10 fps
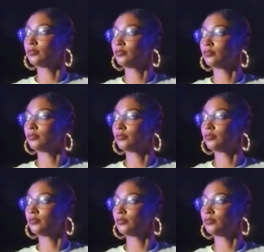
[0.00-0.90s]

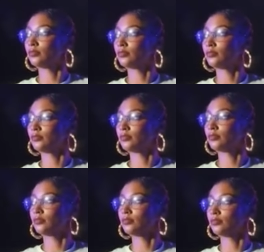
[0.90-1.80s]

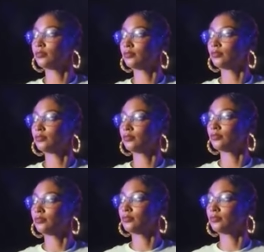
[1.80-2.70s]

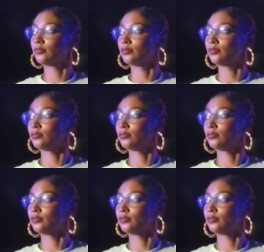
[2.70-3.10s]
(silence)